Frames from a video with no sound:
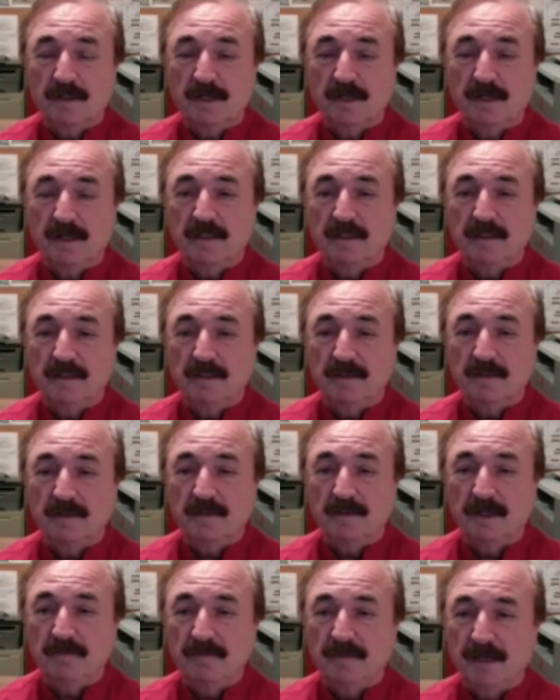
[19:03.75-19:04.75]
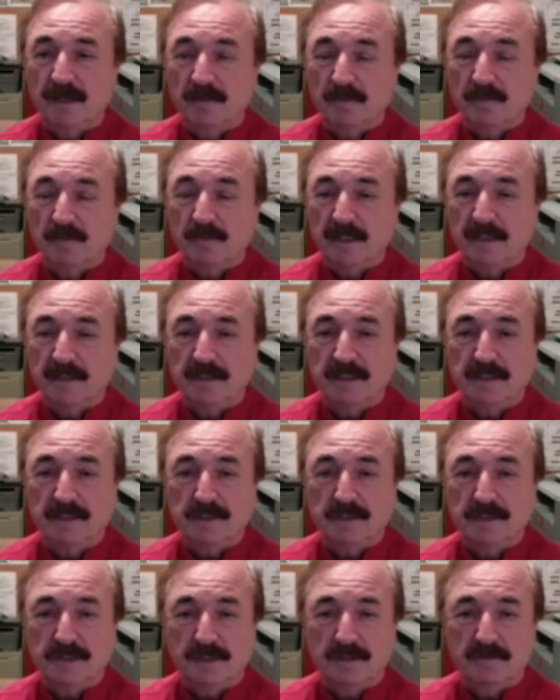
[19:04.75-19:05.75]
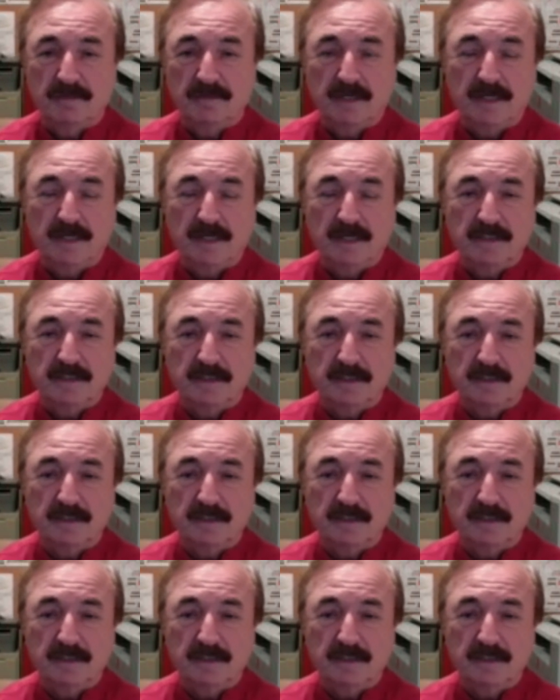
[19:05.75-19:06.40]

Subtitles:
of that, my intention of that